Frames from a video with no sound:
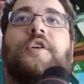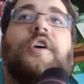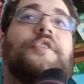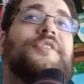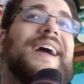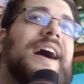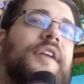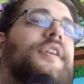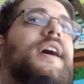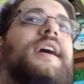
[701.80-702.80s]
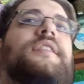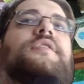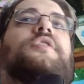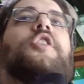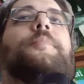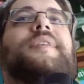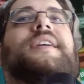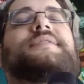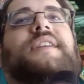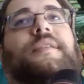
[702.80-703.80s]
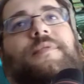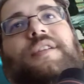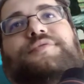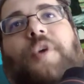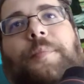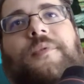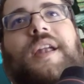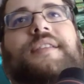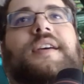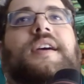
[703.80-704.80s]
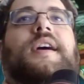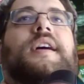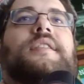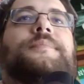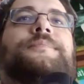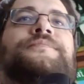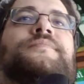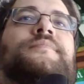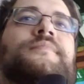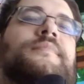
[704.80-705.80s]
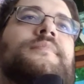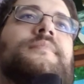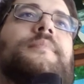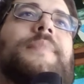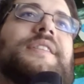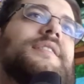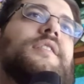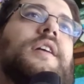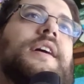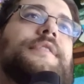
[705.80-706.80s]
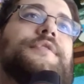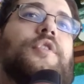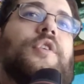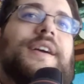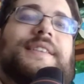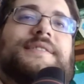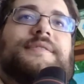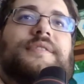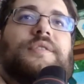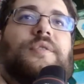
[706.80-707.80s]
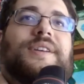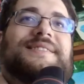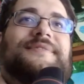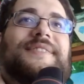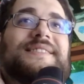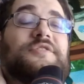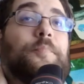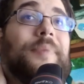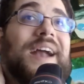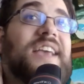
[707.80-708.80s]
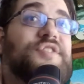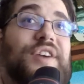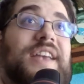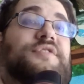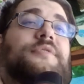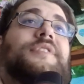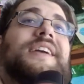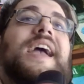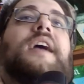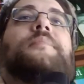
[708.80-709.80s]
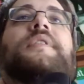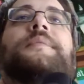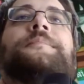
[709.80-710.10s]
On the other hand, the components are top quality, and but after all, it fits the price range of the game.